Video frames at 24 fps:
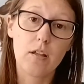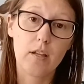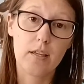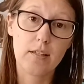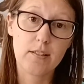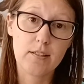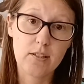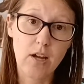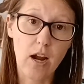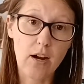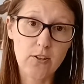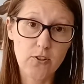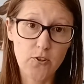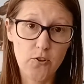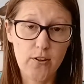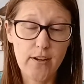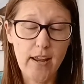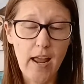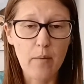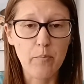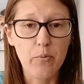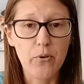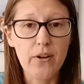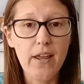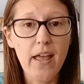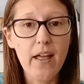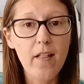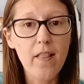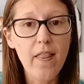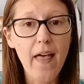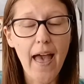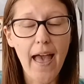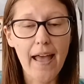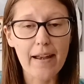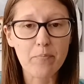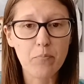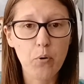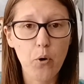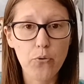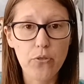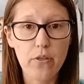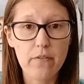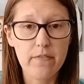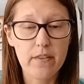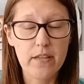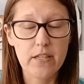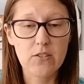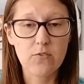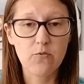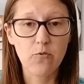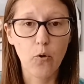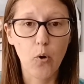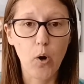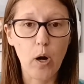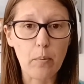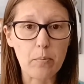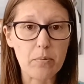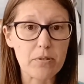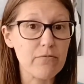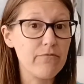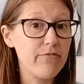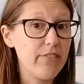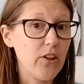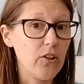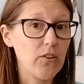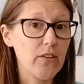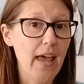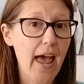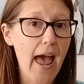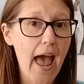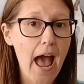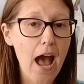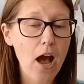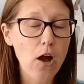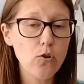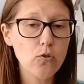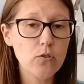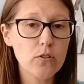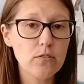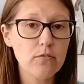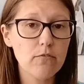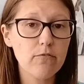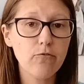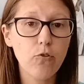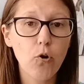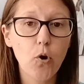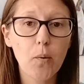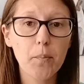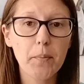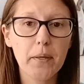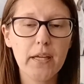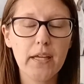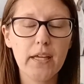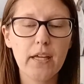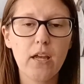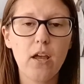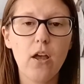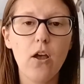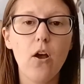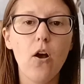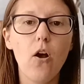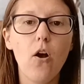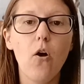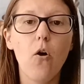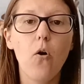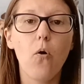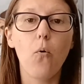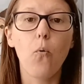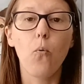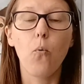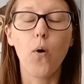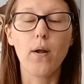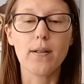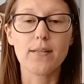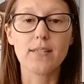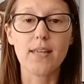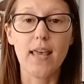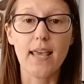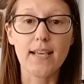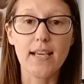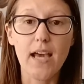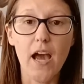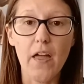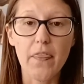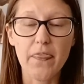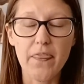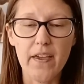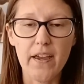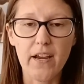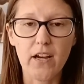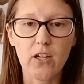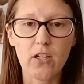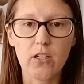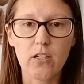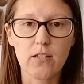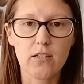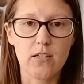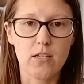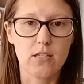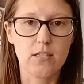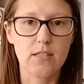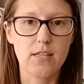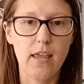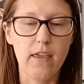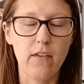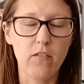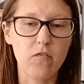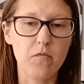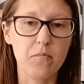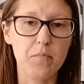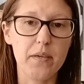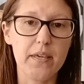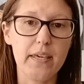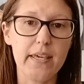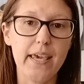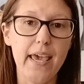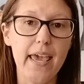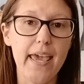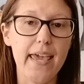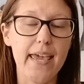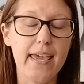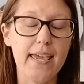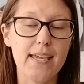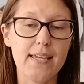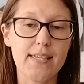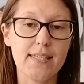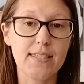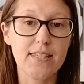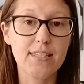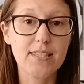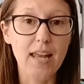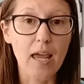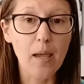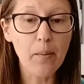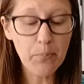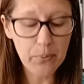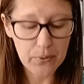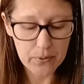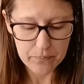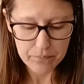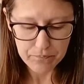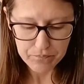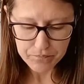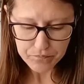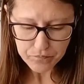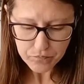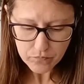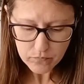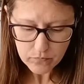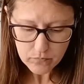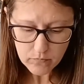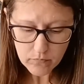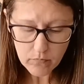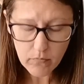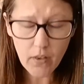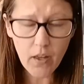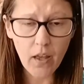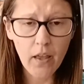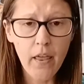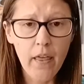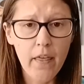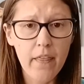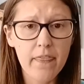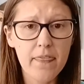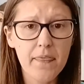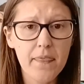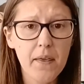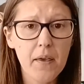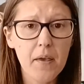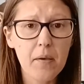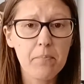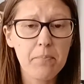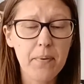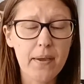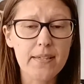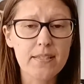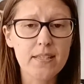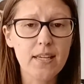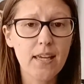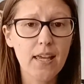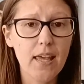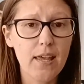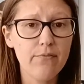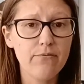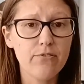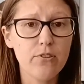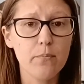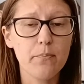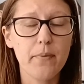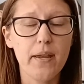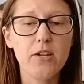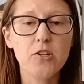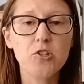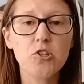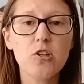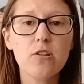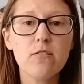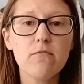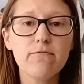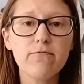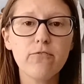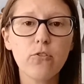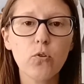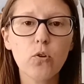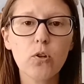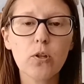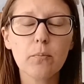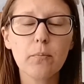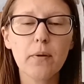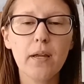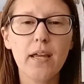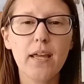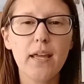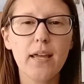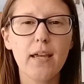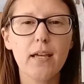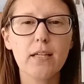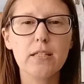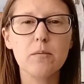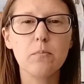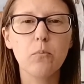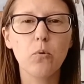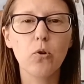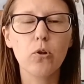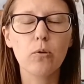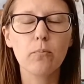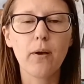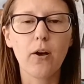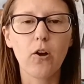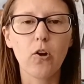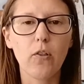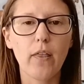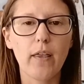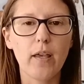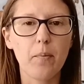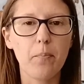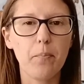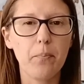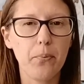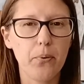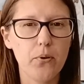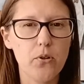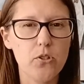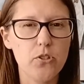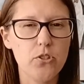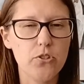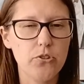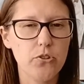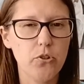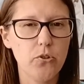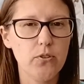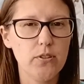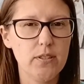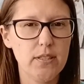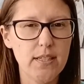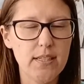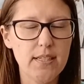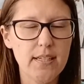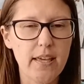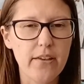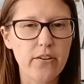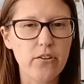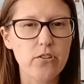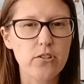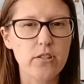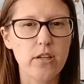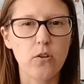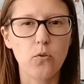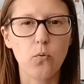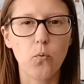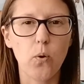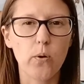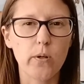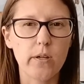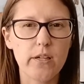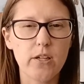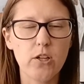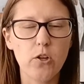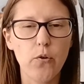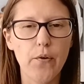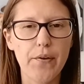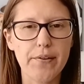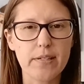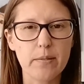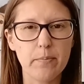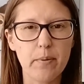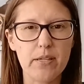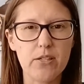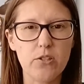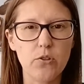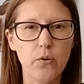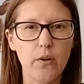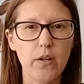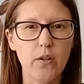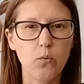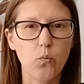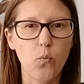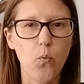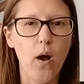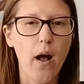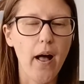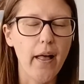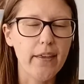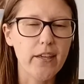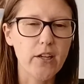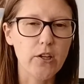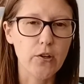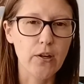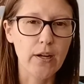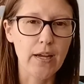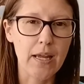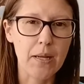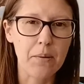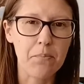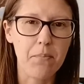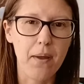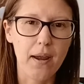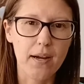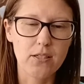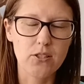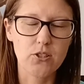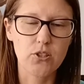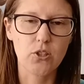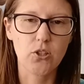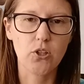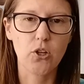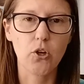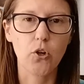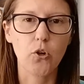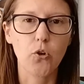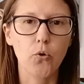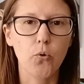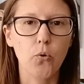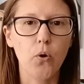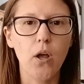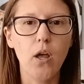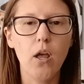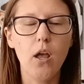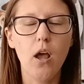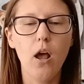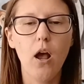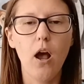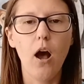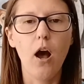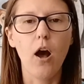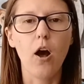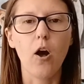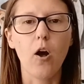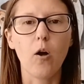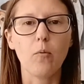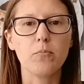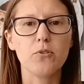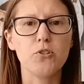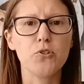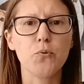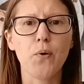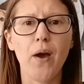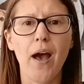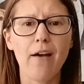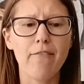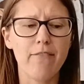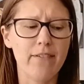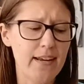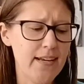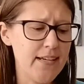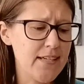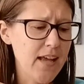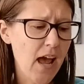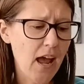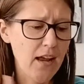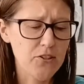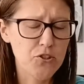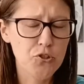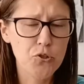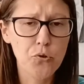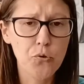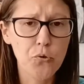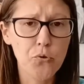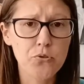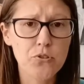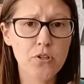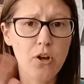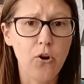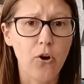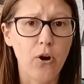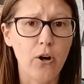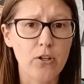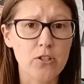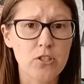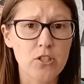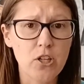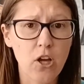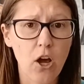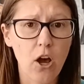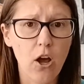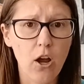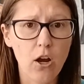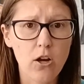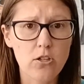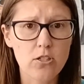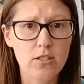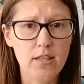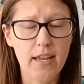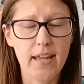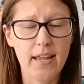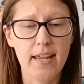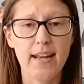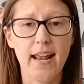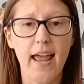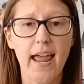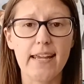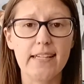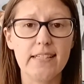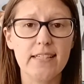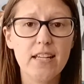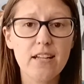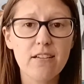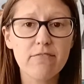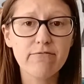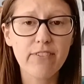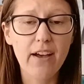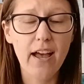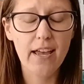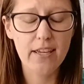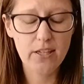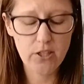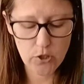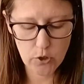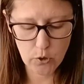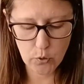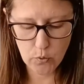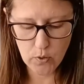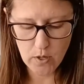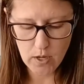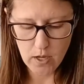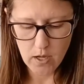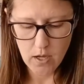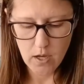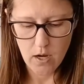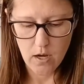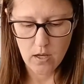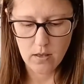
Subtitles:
Dr. Gabrielle had both of these forms filled out for me once I got there to save me a step. The basic information form is more about like personal details, like what are you going to be doing while you're in Mexico, Do you have any tattoos or scars that can identify you? And